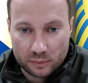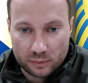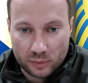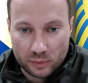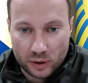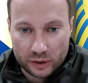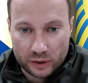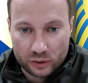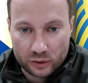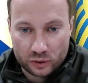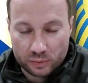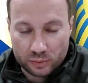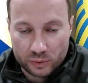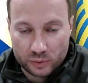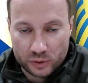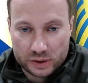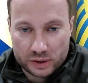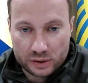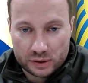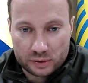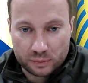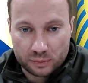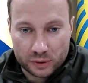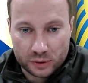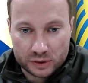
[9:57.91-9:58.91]
Our
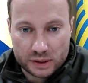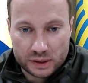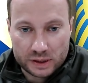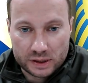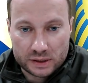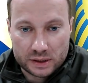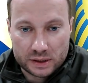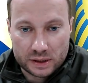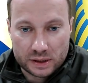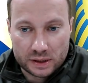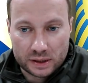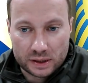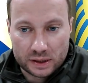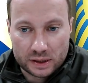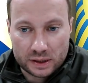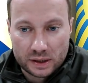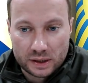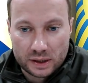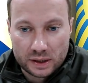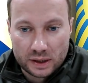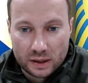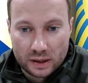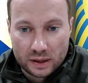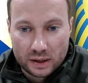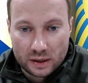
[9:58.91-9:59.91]
army is
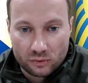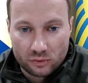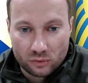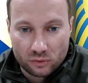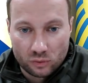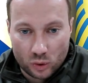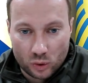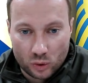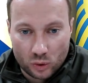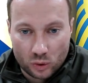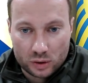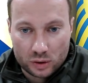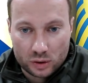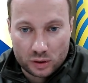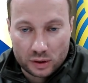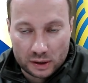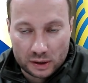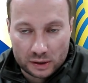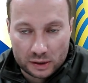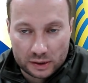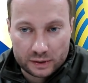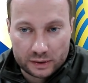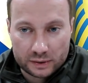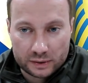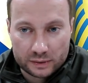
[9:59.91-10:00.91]
holding
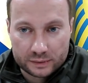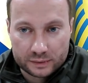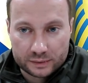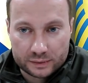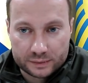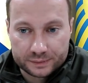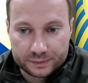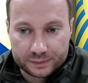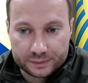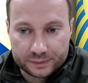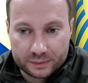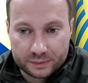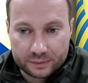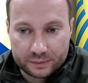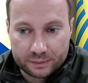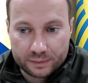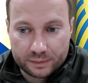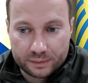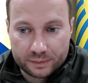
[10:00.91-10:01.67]
its ground,